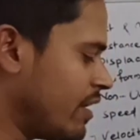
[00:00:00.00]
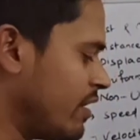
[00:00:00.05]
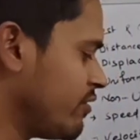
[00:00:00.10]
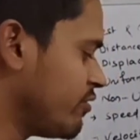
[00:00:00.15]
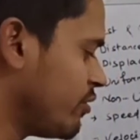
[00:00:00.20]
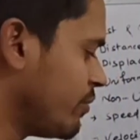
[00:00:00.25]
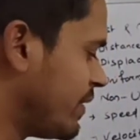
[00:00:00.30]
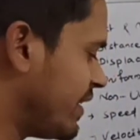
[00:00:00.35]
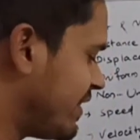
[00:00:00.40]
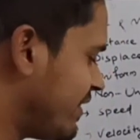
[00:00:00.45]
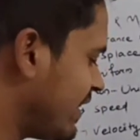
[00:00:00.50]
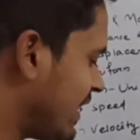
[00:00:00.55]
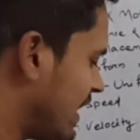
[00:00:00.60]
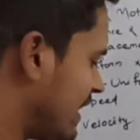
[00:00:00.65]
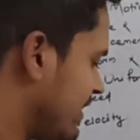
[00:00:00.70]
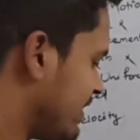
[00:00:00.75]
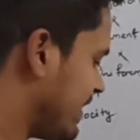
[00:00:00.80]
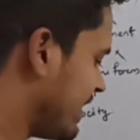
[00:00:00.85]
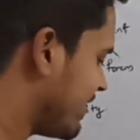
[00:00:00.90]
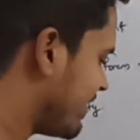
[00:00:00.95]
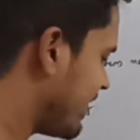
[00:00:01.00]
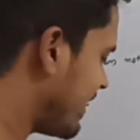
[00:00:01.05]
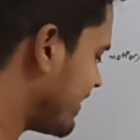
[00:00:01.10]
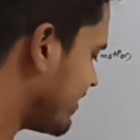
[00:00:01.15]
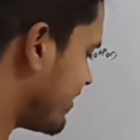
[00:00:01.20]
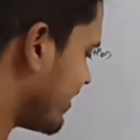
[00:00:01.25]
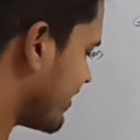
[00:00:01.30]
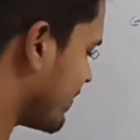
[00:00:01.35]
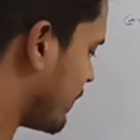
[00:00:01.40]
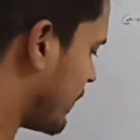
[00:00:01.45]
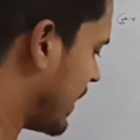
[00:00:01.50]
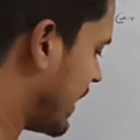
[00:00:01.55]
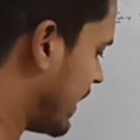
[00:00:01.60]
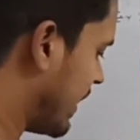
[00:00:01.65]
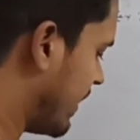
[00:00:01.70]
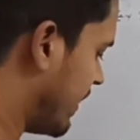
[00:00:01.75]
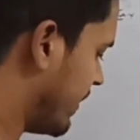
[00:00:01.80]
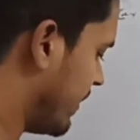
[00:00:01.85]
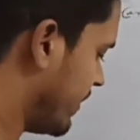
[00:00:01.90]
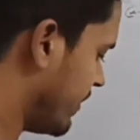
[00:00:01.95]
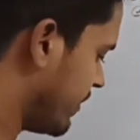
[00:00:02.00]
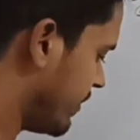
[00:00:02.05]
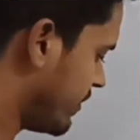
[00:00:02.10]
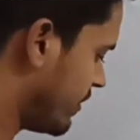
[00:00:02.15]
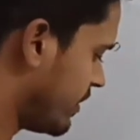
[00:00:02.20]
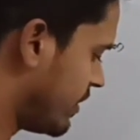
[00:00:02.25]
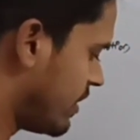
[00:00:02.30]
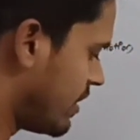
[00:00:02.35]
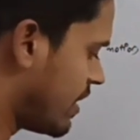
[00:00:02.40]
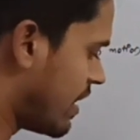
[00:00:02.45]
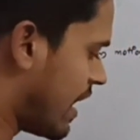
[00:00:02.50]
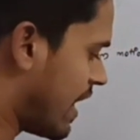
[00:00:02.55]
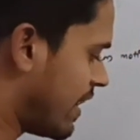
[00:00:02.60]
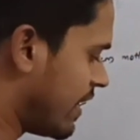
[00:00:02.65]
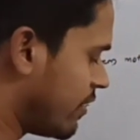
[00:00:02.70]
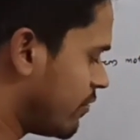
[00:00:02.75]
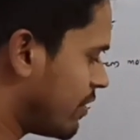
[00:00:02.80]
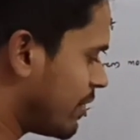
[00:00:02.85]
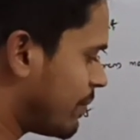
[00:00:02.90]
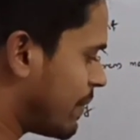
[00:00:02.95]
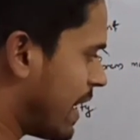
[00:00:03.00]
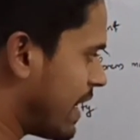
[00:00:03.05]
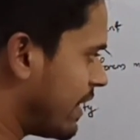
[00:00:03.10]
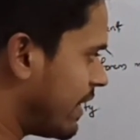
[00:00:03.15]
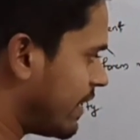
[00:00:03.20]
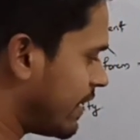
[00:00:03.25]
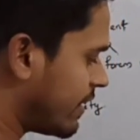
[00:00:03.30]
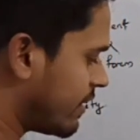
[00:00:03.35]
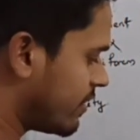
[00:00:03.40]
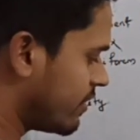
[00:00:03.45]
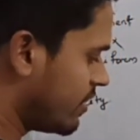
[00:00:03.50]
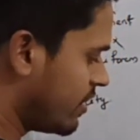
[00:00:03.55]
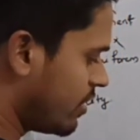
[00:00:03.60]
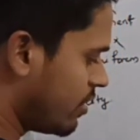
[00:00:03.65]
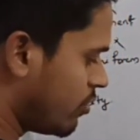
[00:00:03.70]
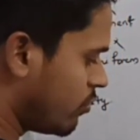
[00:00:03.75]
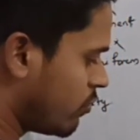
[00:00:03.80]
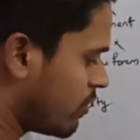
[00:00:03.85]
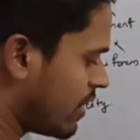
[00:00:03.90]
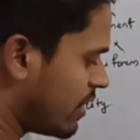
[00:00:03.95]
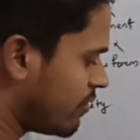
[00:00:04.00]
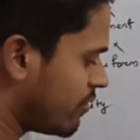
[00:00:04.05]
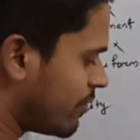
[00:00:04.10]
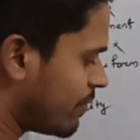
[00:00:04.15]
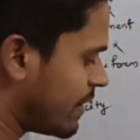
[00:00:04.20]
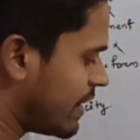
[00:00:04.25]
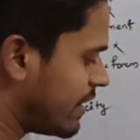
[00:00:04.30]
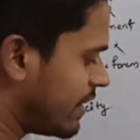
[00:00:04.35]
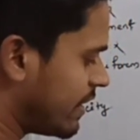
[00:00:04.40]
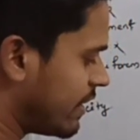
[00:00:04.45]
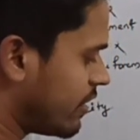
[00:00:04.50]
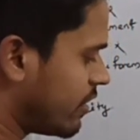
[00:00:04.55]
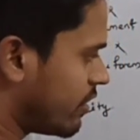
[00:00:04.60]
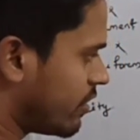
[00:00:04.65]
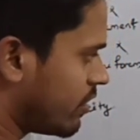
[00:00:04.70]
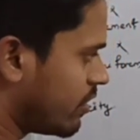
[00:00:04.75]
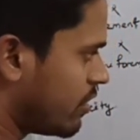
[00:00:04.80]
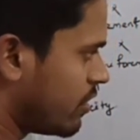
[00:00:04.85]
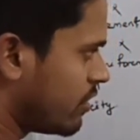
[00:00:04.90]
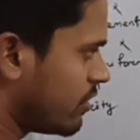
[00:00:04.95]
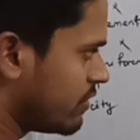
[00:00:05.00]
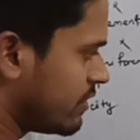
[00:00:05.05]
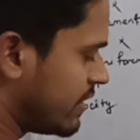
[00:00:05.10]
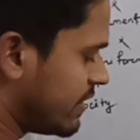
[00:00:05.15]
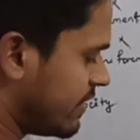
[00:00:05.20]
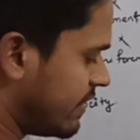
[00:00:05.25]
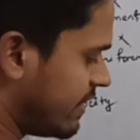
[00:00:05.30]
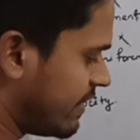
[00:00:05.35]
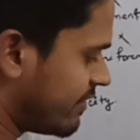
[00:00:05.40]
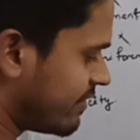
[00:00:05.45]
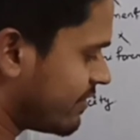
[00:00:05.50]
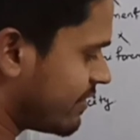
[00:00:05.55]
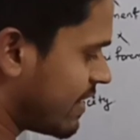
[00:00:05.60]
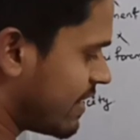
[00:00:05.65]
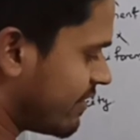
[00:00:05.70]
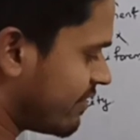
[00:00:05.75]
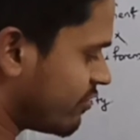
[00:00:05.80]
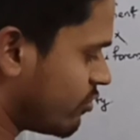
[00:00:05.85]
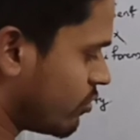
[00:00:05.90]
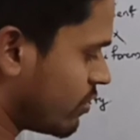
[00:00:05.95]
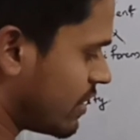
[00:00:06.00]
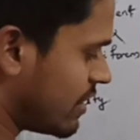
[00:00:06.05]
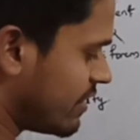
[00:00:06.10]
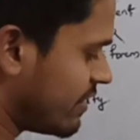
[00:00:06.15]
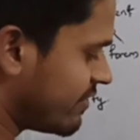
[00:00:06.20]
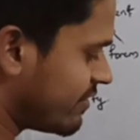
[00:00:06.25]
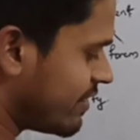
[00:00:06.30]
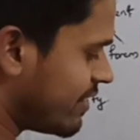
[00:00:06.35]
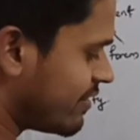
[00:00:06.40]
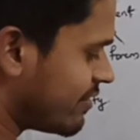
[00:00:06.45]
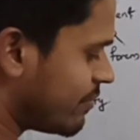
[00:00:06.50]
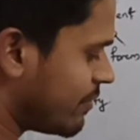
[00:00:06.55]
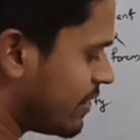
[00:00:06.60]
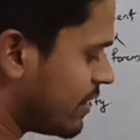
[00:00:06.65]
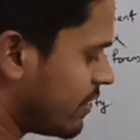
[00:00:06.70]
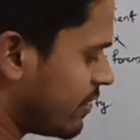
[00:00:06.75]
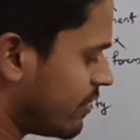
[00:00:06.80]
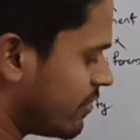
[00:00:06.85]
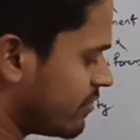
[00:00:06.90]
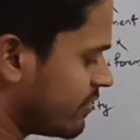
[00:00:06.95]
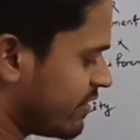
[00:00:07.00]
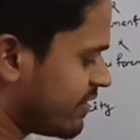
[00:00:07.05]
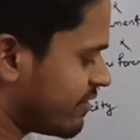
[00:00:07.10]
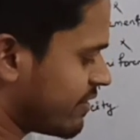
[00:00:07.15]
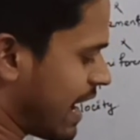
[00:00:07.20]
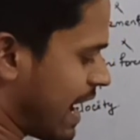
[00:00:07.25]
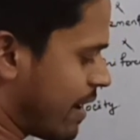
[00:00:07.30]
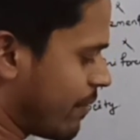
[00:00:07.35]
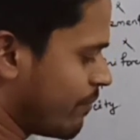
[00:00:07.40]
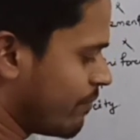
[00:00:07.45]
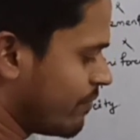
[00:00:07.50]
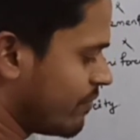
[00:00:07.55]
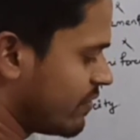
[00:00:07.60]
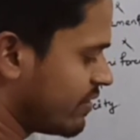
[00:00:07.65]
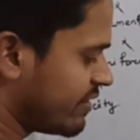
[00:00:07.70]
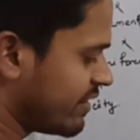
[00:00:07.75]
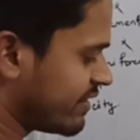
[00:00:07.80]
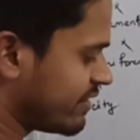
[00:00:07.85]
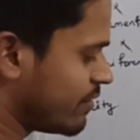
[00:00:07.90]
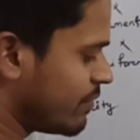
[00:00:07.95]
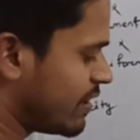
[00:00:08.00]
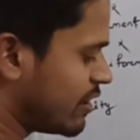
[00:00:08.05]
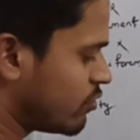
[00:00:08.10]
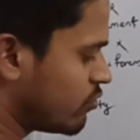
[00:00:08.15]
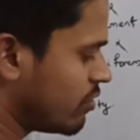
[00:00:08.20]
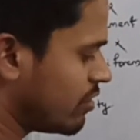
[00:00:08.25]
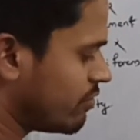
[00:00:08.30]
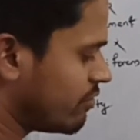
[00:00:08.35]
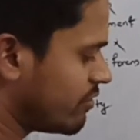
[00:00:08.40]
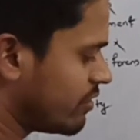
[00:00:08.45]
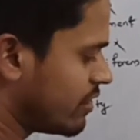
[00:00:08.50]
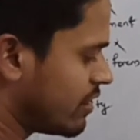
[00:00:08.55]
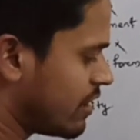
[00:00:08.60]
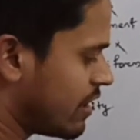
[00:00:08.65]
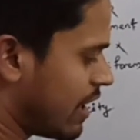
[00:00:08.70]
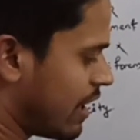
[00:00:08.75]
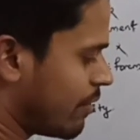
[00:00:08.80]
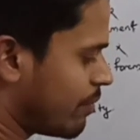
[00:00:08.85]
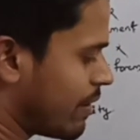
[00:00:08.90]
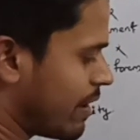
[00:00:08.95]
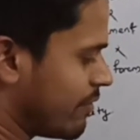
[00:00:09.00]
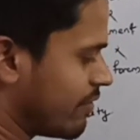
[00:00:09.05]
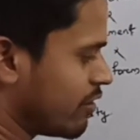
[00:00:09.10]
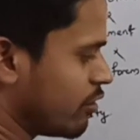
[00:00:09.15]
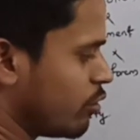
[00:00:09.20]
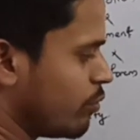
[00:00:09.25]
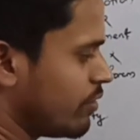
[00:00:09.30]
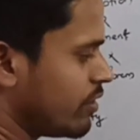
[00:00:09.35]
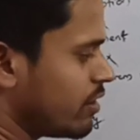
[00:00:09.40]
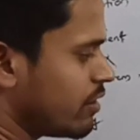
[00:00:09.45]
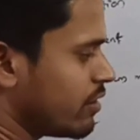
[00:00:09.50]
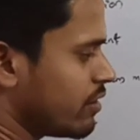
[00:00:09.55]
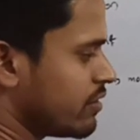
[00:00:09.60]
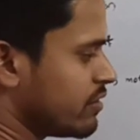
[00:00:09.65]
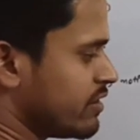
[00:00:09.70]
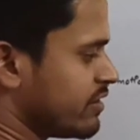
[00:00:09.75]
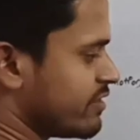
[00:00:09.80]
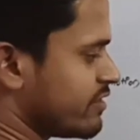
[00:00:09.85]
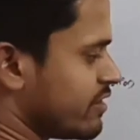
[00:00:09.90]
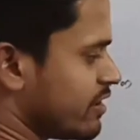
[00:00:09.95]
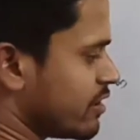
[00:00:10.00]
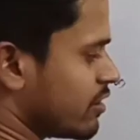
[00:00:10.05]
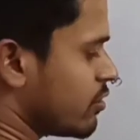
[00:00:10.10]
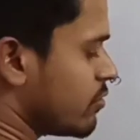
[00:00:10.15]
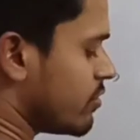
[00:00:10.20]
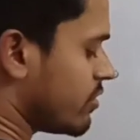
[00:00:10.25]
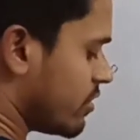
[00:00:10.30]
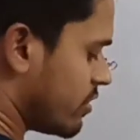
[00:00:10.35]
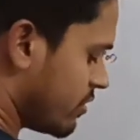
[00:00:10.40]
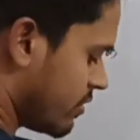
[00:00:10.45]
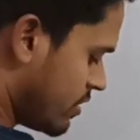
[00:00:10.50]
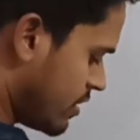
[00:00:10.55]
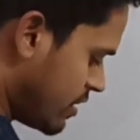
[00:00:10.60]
So basically this is the speed, and you are finding what you are finding here, the distance, total distance by this time, 60 by 12, and 5 kilometer is 10 kilometer.